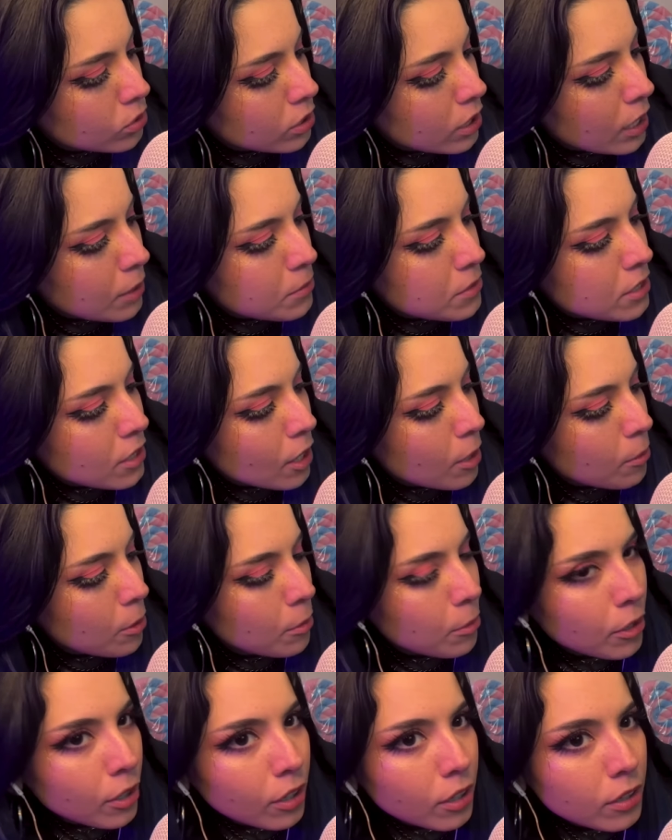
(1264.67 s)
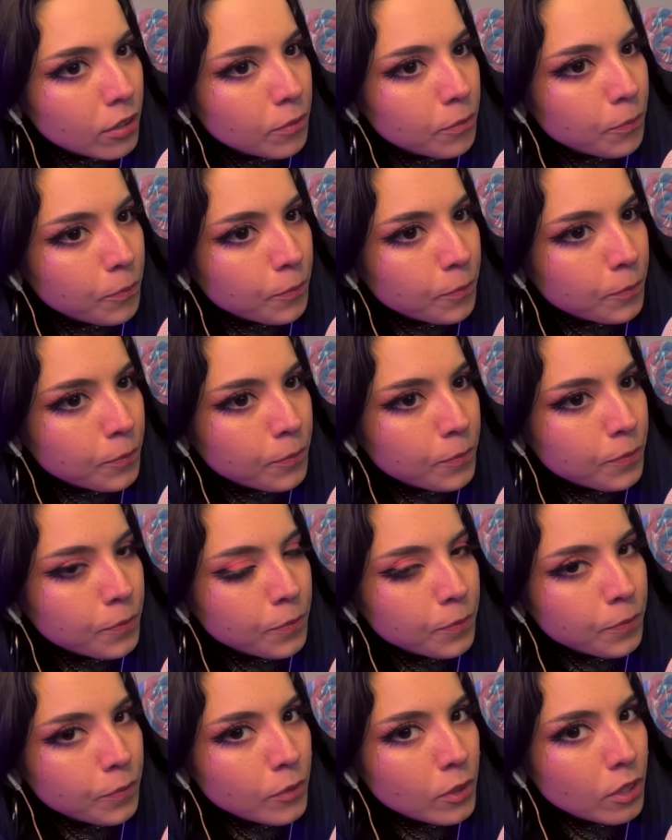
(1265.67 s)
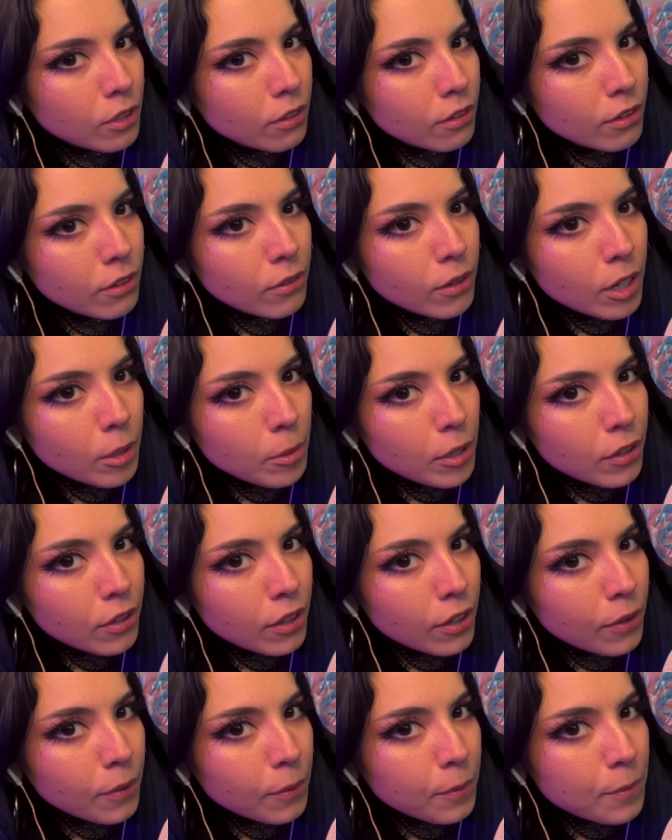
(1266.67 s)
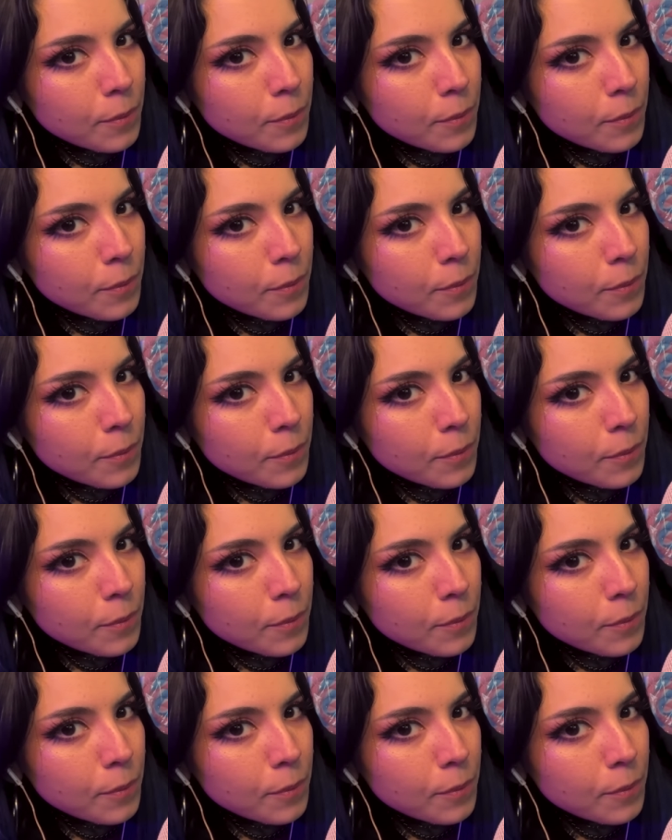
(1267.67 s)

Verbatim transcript: I'm cyberpunk. What about you?